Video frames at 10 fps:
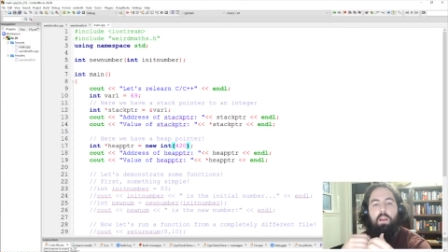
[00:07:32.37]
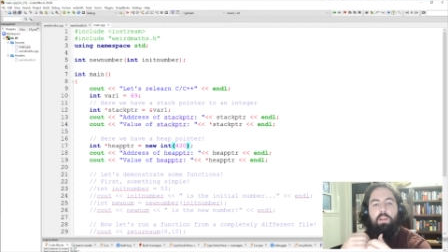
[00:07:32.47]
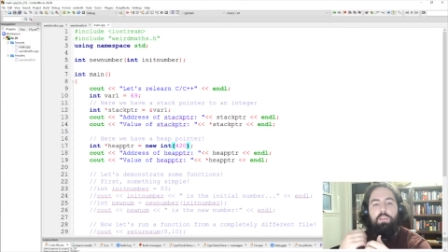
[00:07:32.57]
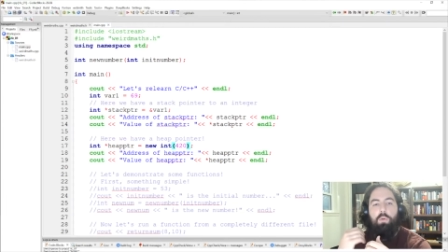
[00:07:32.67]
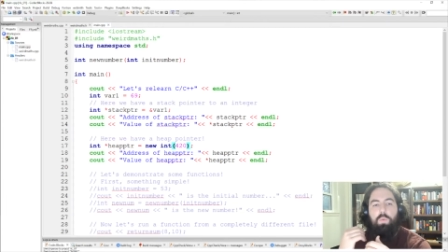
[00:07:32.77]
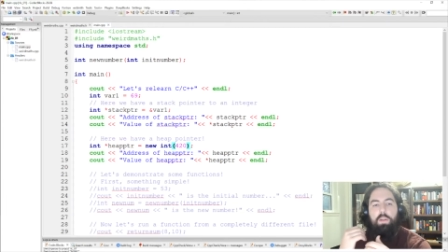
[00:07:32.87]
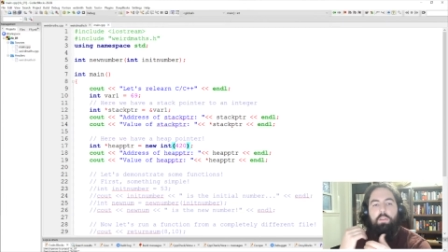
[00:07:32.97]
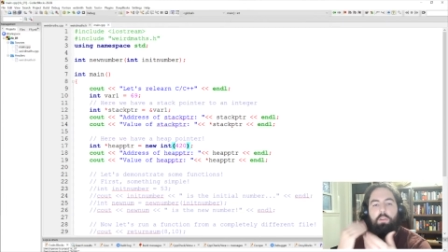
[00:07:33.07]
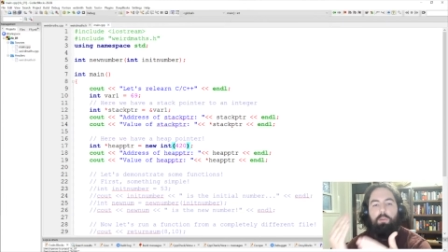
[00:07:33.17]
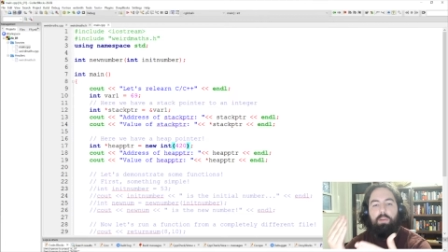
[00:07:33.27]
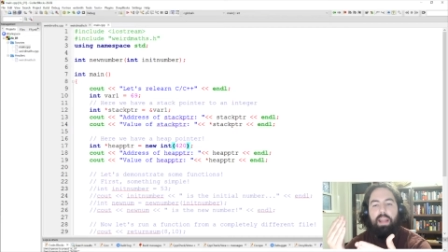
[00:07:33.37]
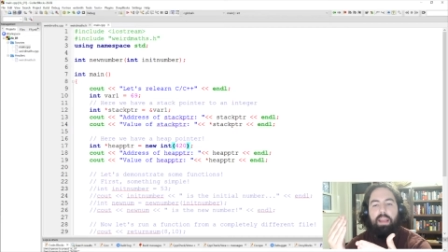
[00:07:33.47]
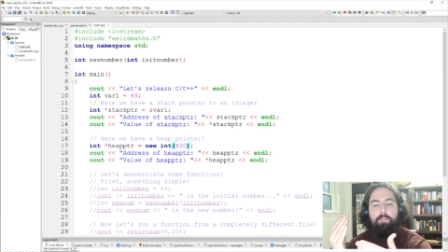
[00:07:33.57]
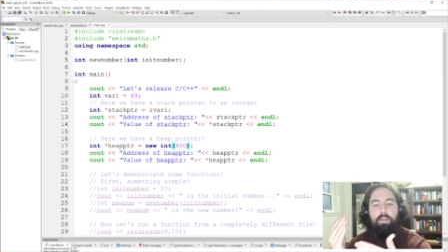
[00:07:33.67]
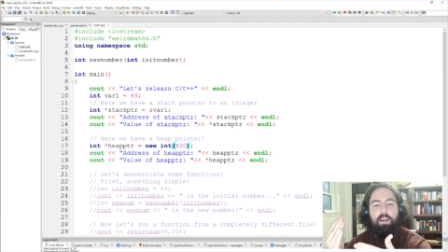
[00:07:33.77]
So when you
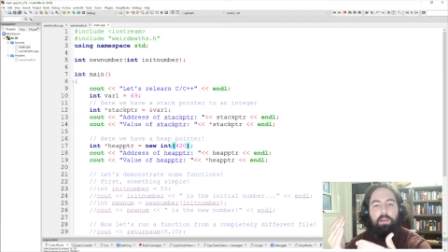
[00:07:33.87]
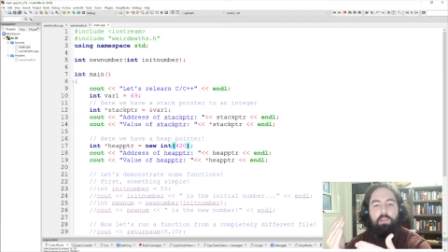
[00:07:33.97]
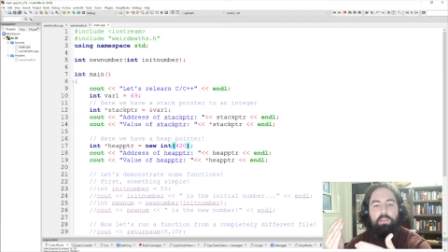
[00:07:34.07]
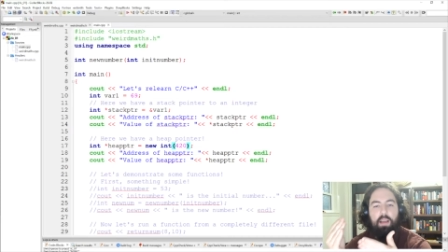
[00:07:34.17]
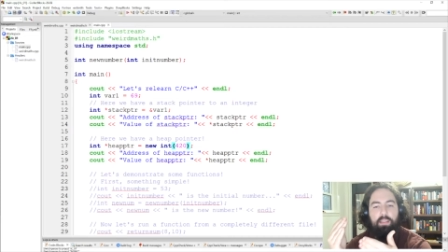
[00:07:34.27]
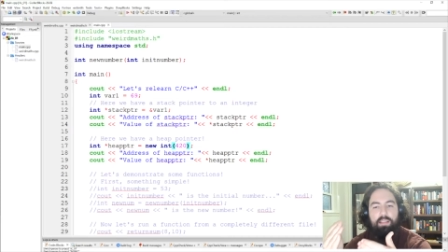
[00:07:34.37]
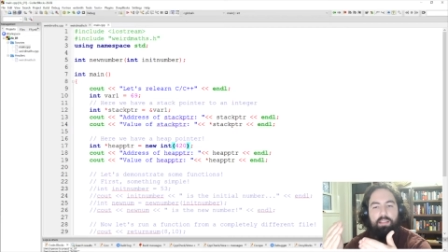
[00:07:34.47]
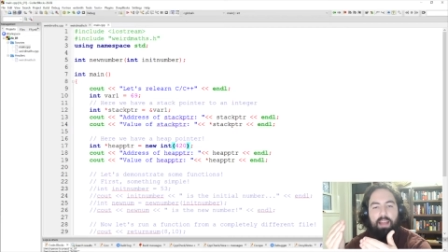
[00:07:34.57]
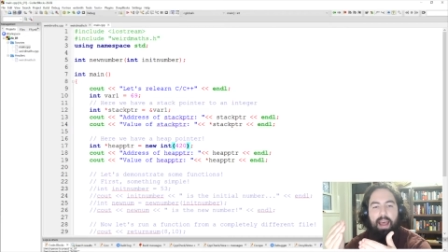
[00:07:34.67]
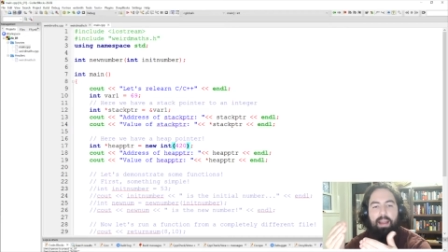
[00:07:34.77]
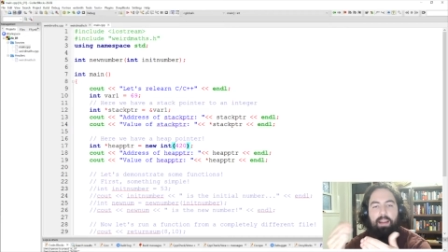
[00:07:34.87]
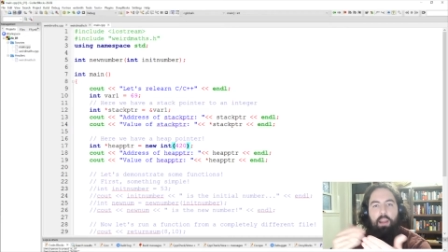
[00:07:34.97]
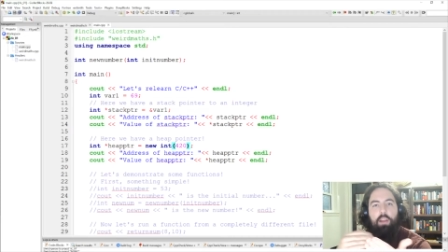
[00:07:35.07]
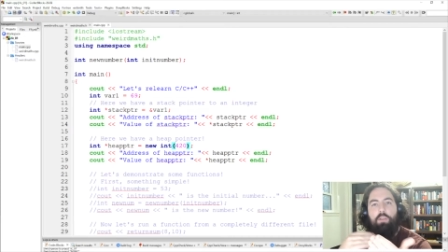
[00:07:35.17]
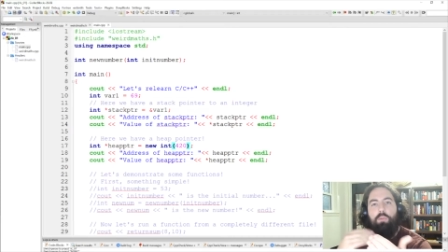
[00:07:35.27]
create variables on the stack,
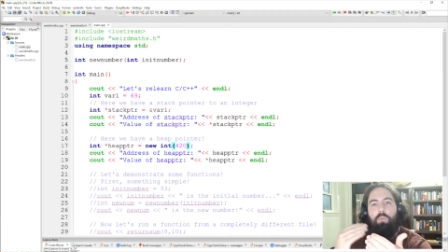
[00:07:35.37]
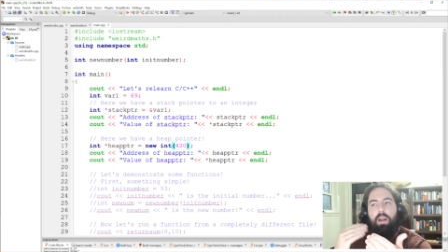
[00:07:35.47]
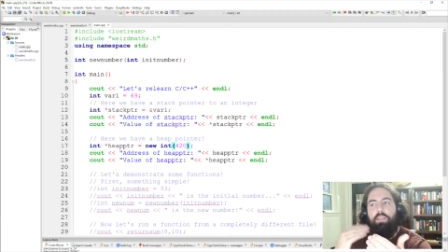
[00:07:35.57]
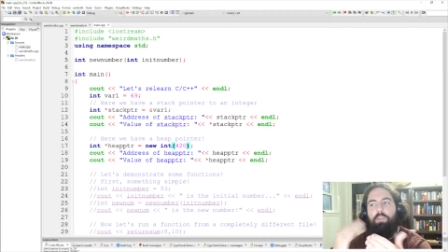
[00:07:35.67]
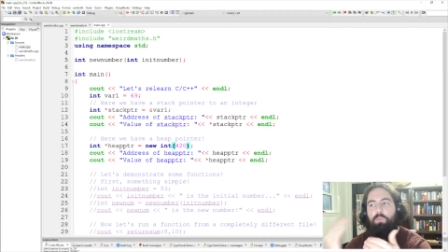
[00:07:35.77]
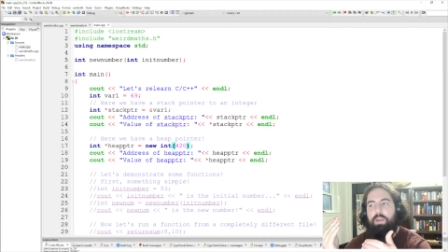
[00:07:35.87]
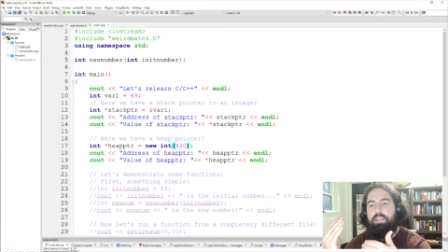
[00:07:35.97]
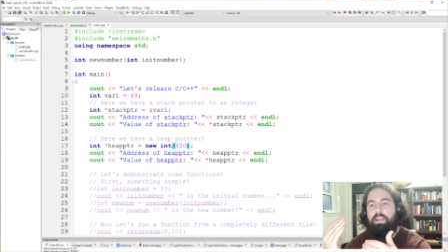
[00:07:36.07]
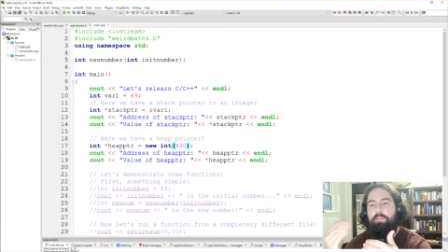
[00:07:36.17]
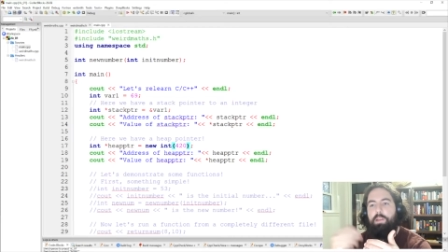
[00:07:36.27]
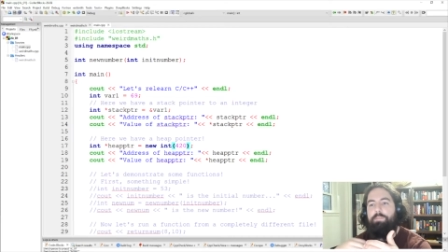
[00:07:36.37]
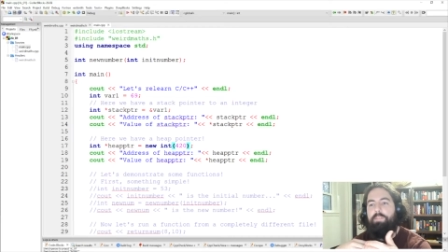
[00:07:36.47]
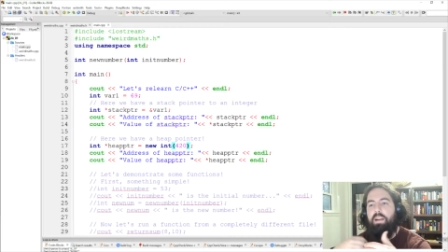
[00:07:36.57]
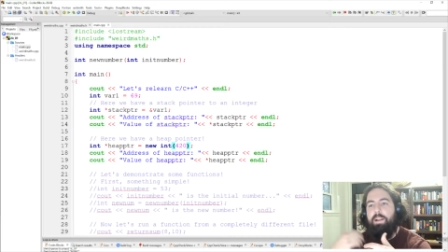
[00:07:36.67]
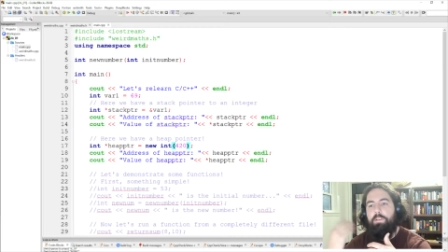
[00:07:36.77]
you run the risk of those
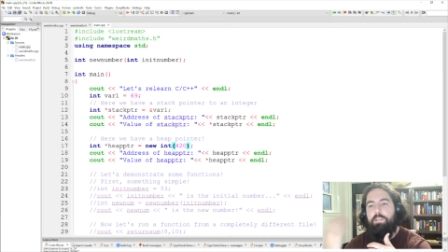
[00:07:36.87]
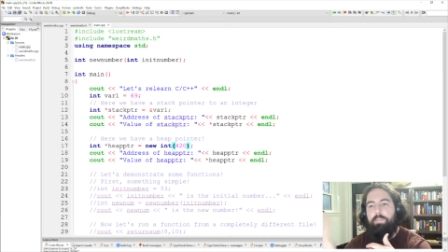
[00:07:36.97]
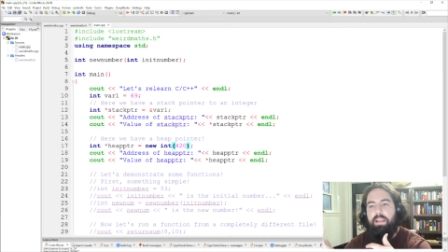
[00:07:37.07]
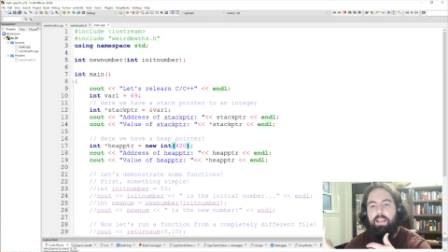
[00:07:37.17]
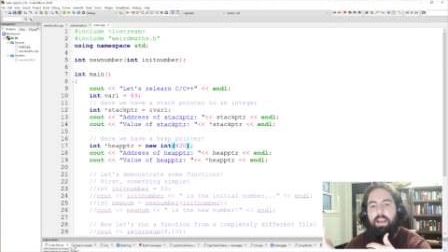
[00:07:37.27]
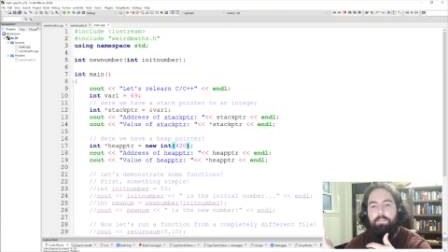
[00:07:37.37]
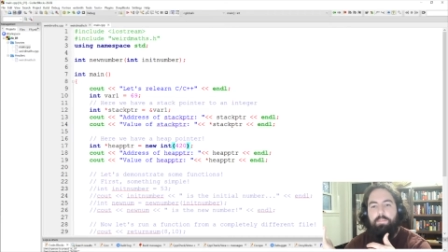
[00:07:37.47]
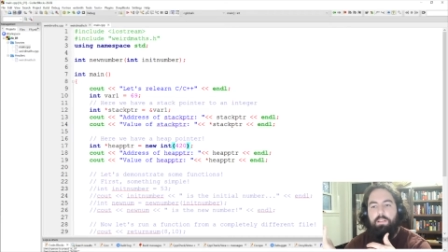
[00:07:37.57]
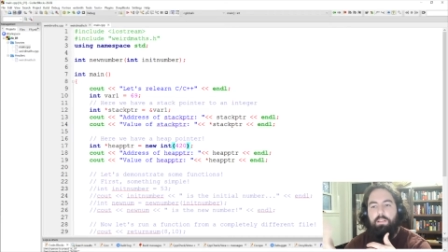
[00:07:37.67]
variables being left,